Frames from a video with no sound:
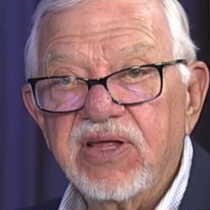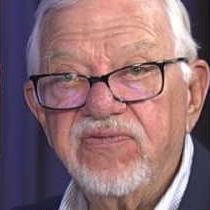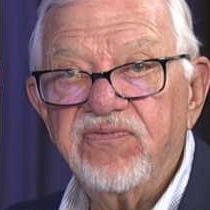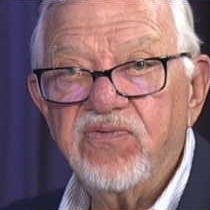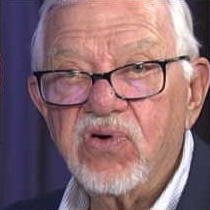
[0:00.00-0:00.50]
and
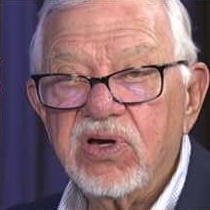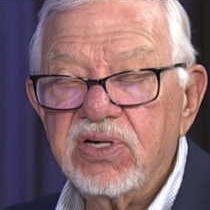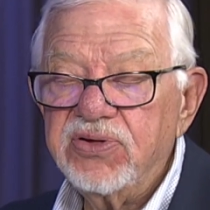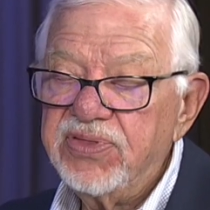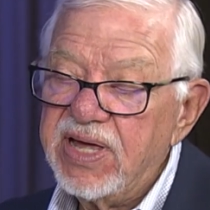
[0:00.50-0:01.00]

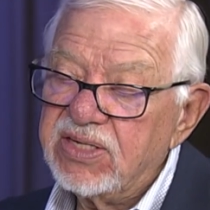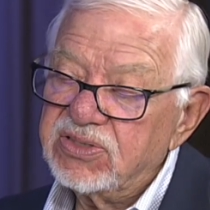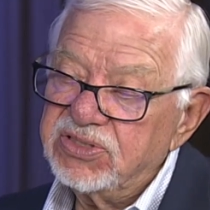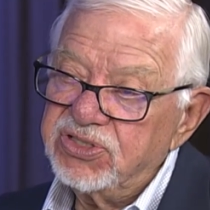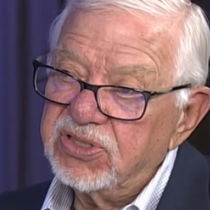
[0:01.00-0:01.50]

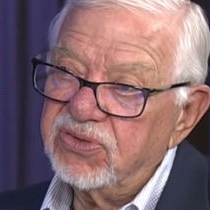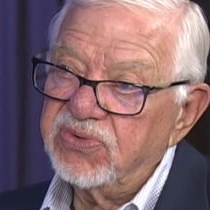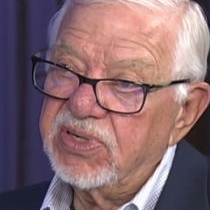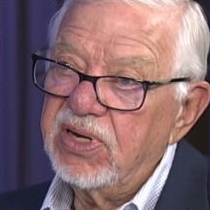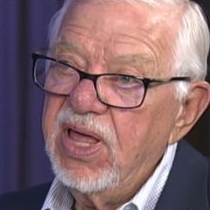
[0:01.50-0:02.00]
400,000
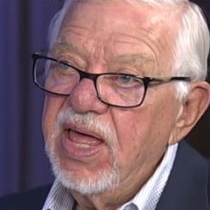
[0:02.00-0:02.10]
children